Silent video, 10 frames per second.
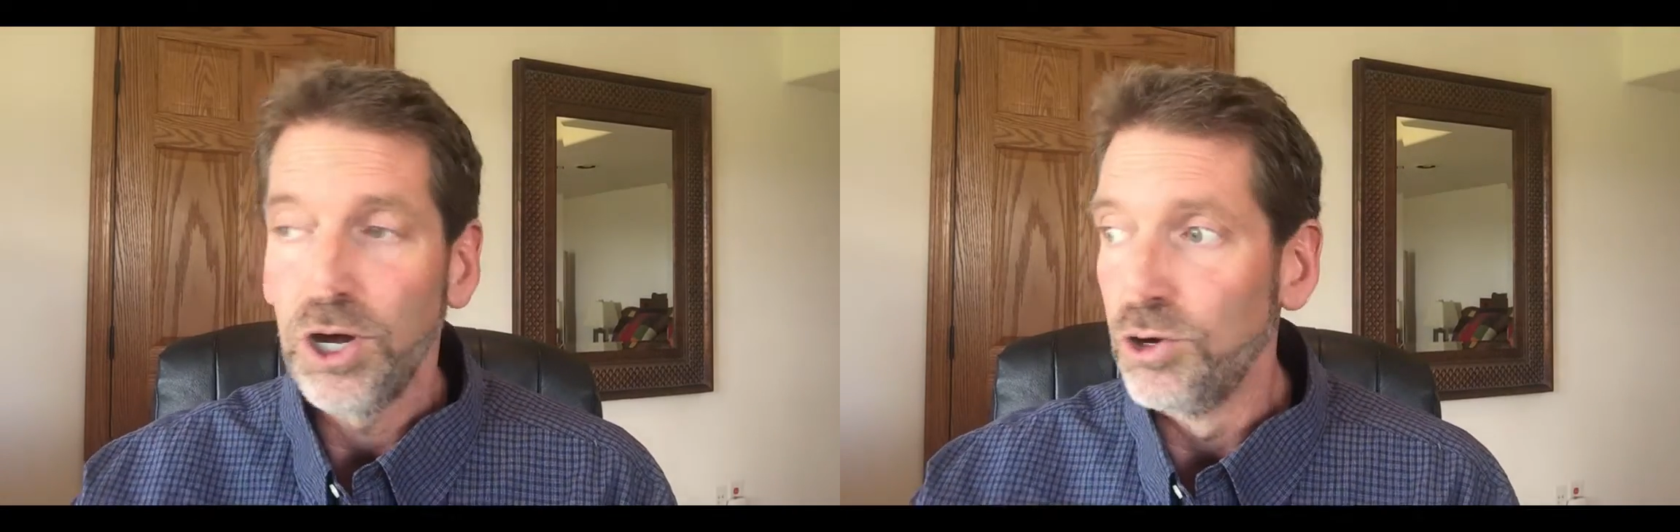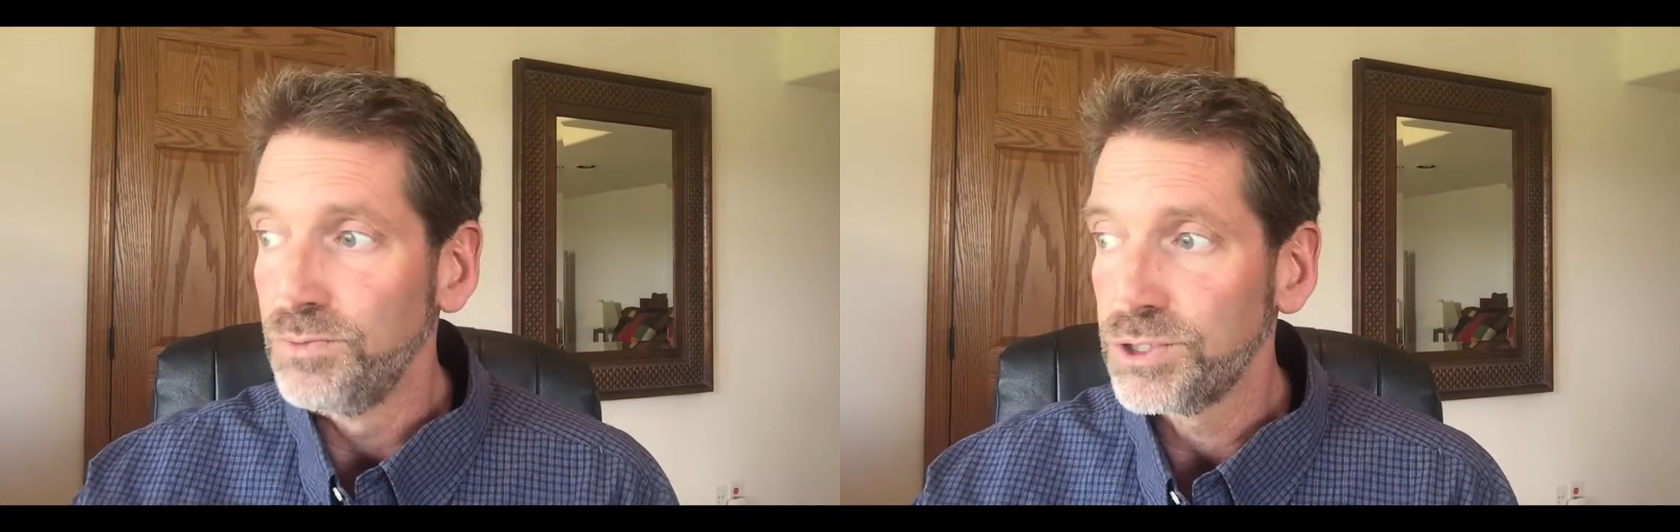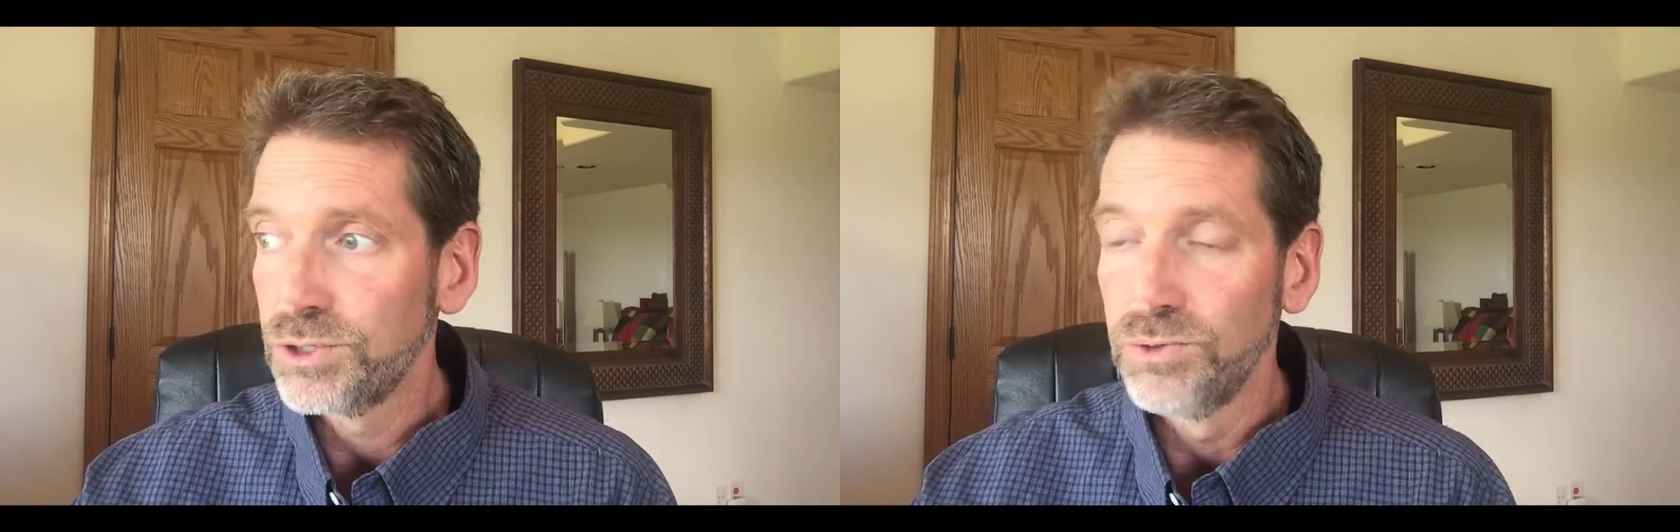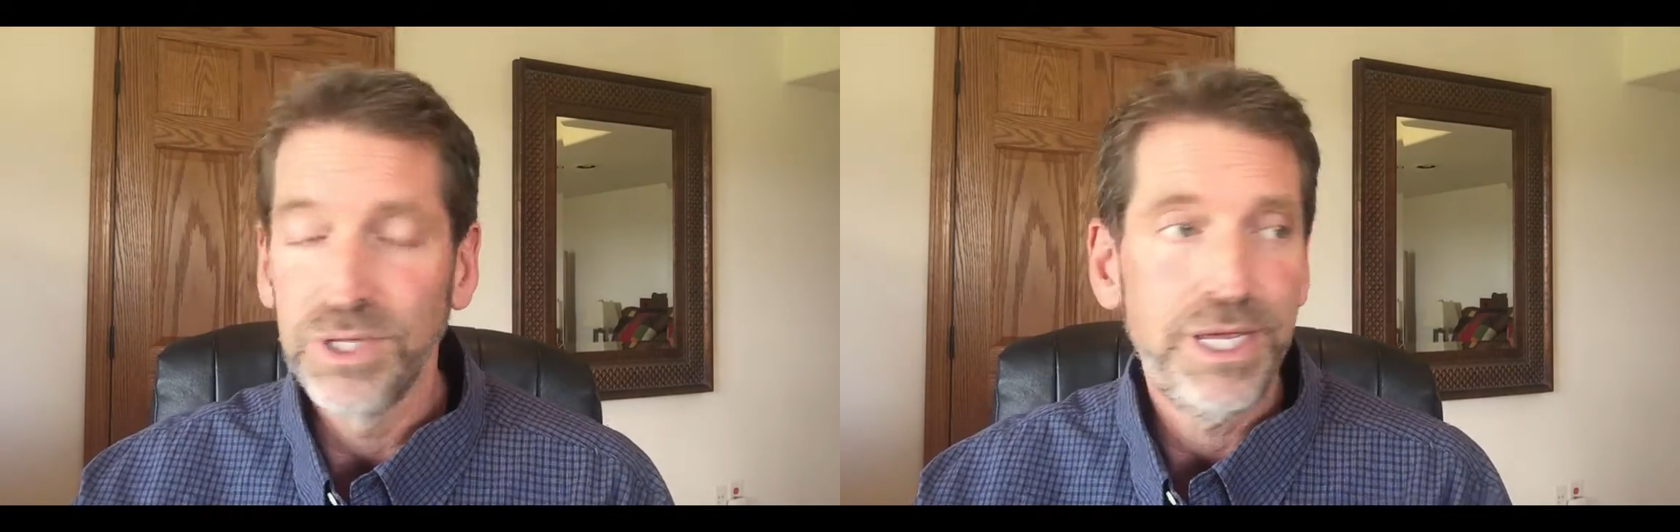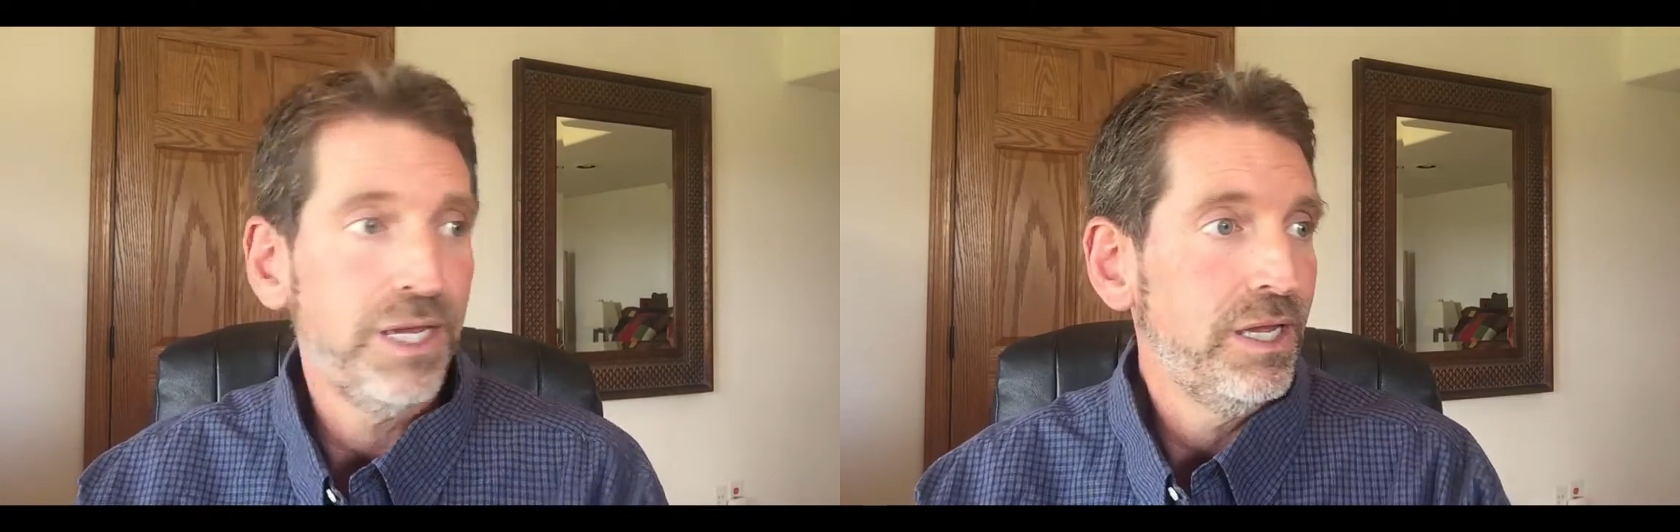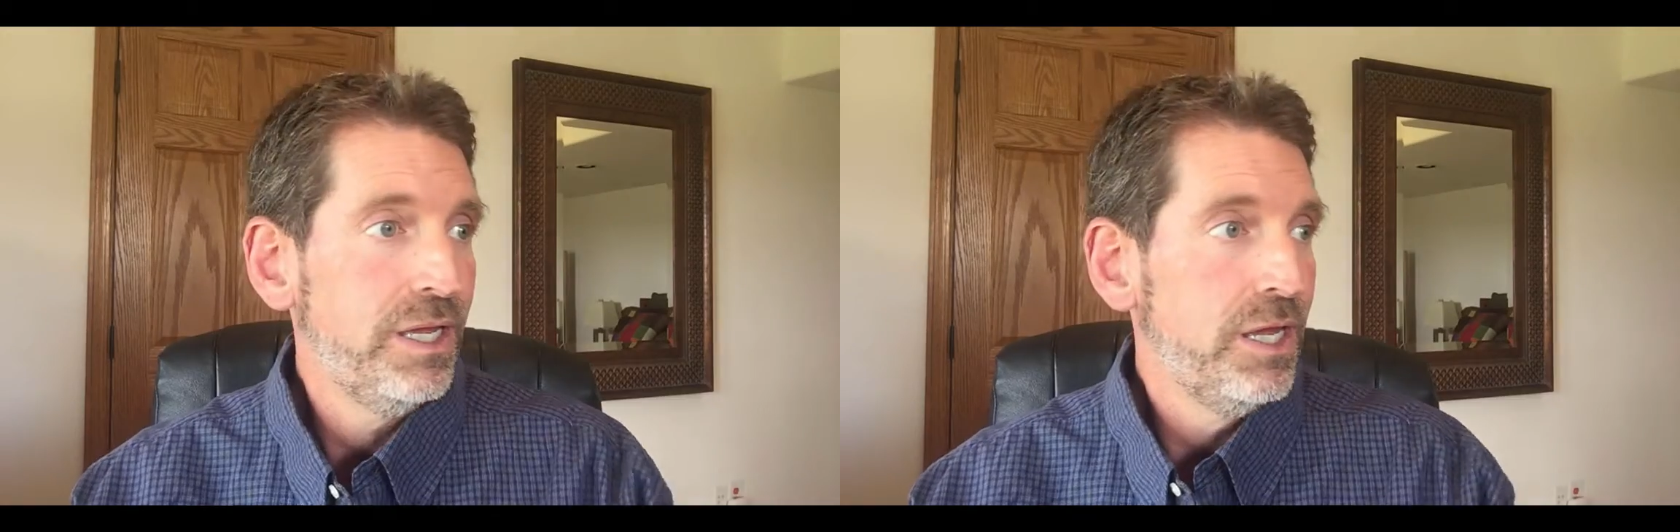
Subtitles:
homeschooling,